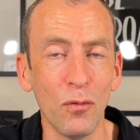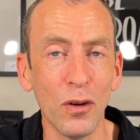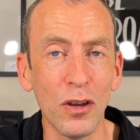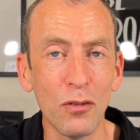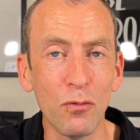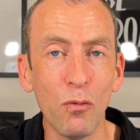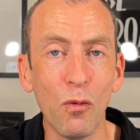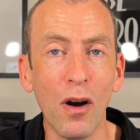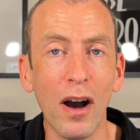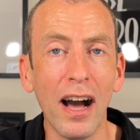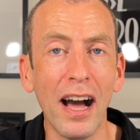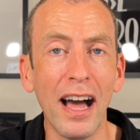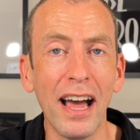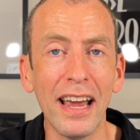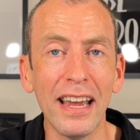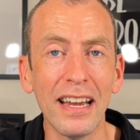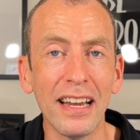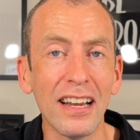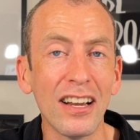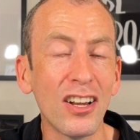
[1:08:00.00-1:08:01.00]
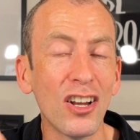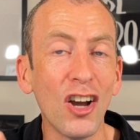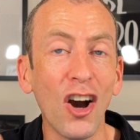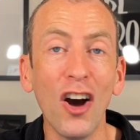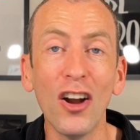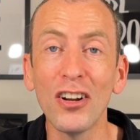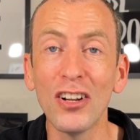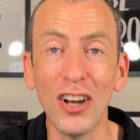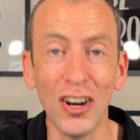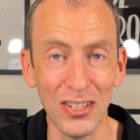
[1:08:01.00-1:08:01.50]
with why
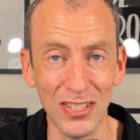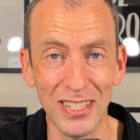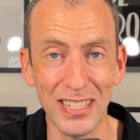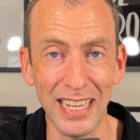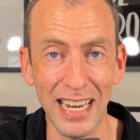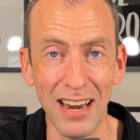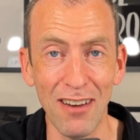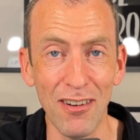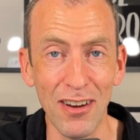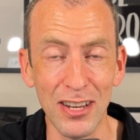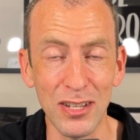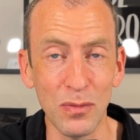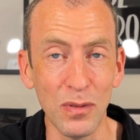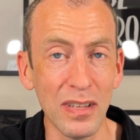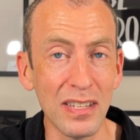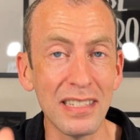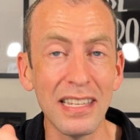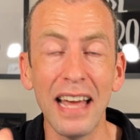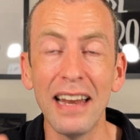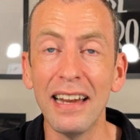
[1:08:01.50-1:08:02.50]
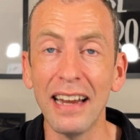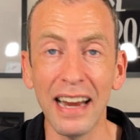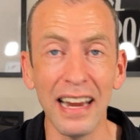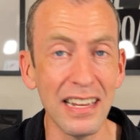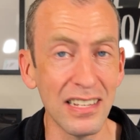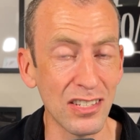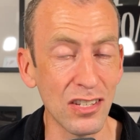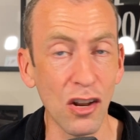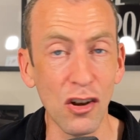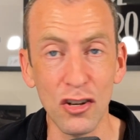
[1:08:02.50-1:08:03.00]
God got serious with sending
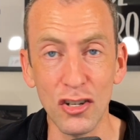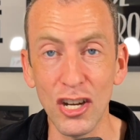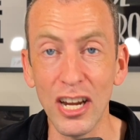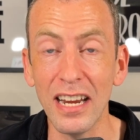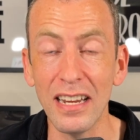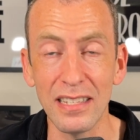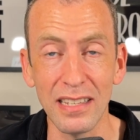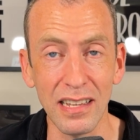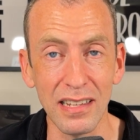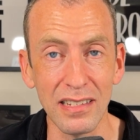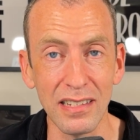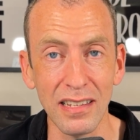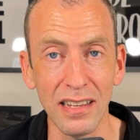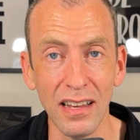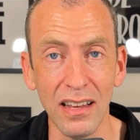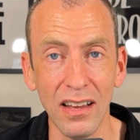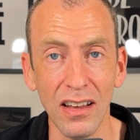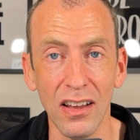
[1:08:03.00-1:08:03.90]
his son Jesus,